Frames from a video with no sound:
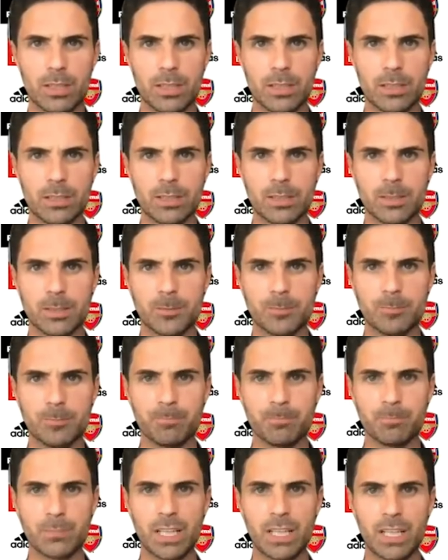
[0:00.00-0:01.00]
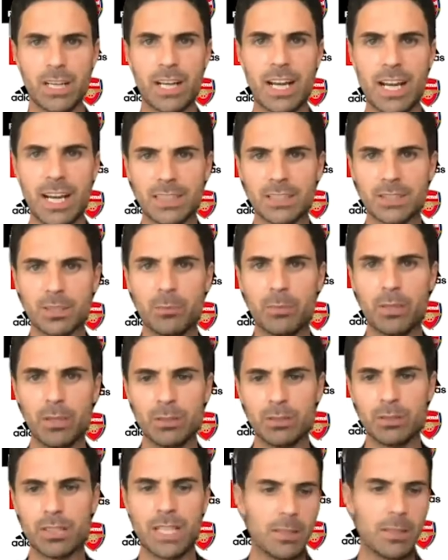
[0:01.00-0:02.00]
and there are
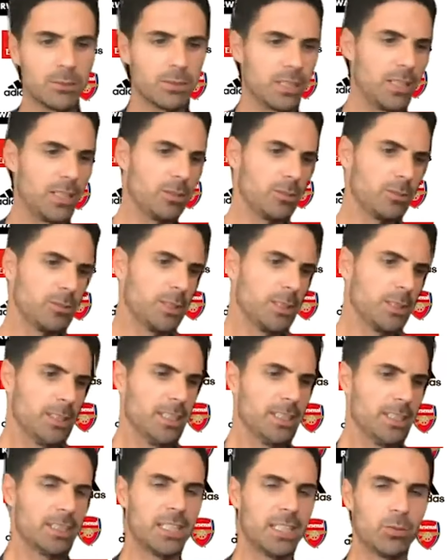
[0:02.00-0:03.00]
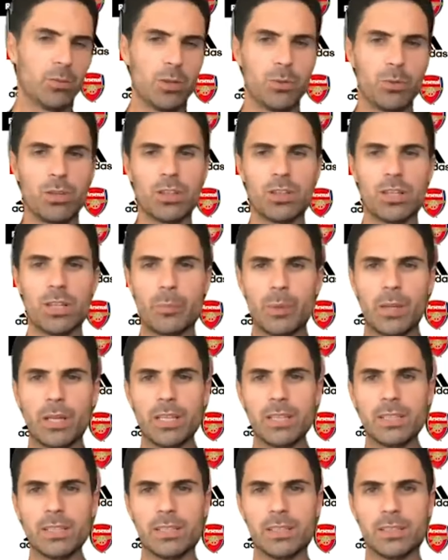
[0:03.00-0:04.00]
100-minute games now, the way we're going to
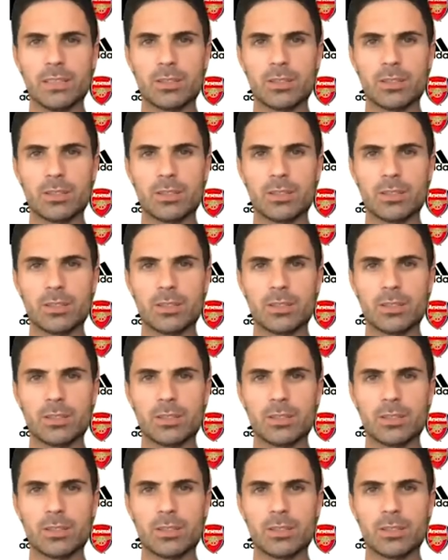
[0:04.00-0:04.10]
play.